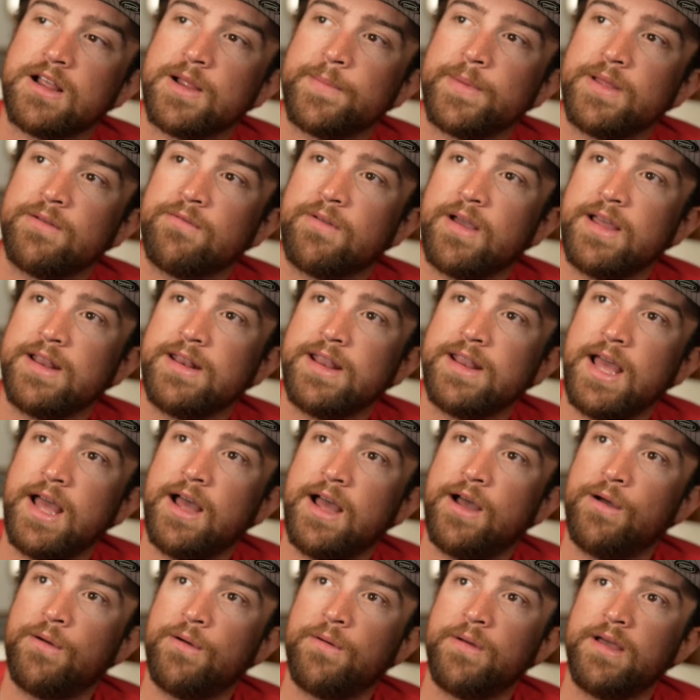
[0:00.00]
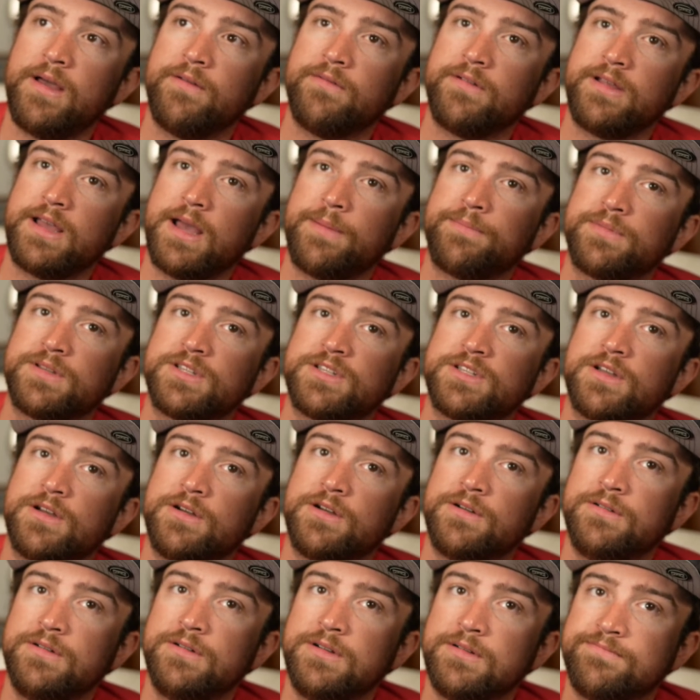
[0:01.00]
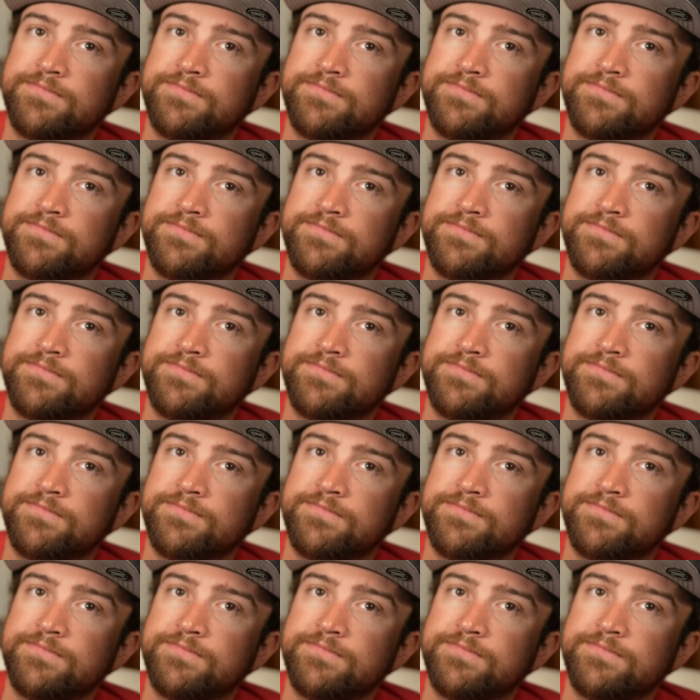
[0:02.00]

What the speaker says: I mean, right now, every episode,